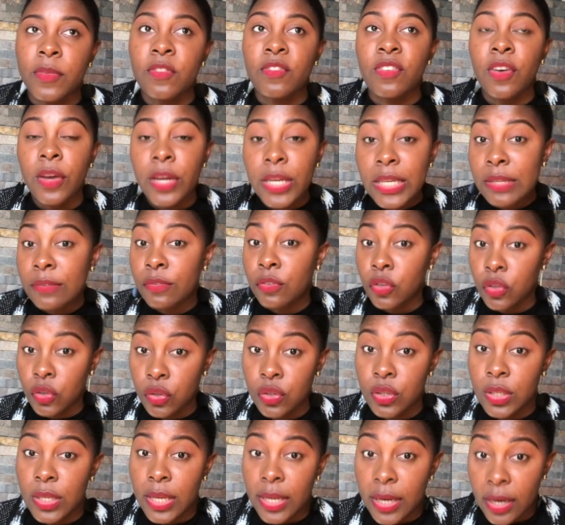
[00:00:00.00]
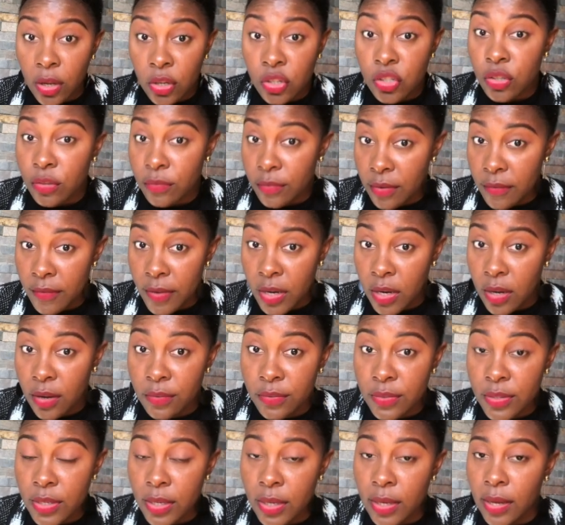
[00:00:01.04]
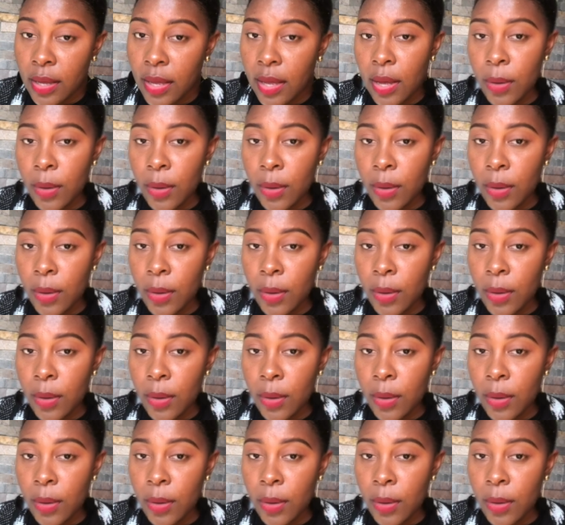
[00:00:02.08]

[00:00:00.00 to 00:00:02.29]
Very difficult to get out of even after,